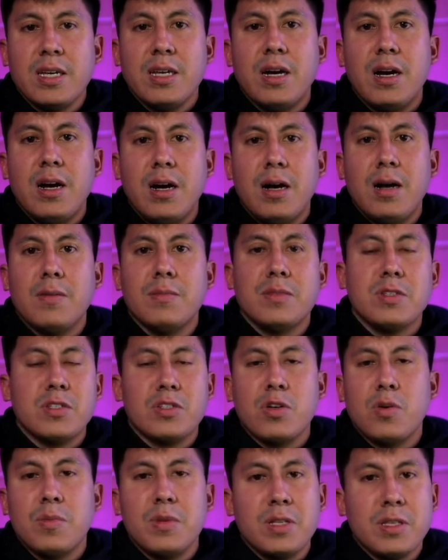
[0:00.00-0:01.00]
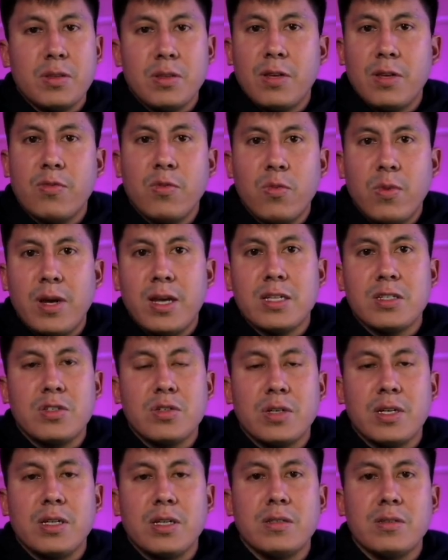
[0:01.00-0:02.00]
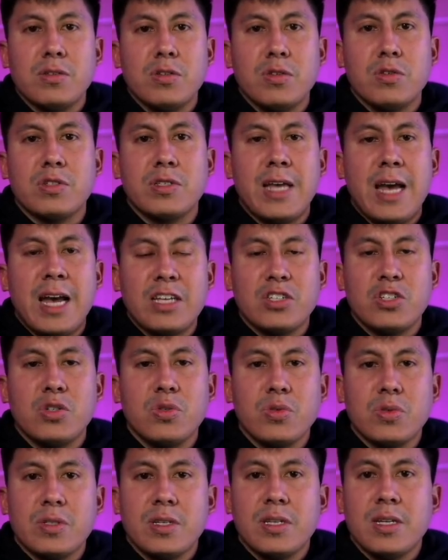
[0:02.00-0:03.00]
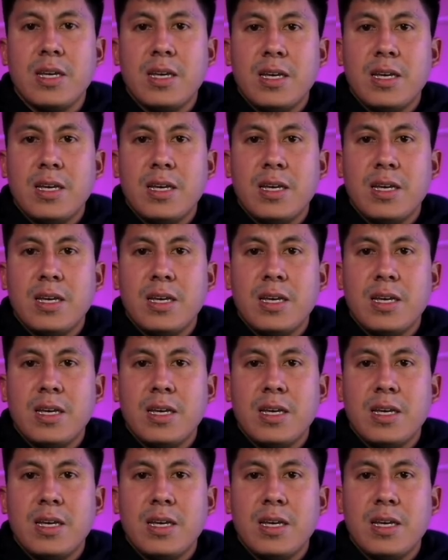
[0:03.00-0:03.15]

Um, there's so many different ways you can use statues,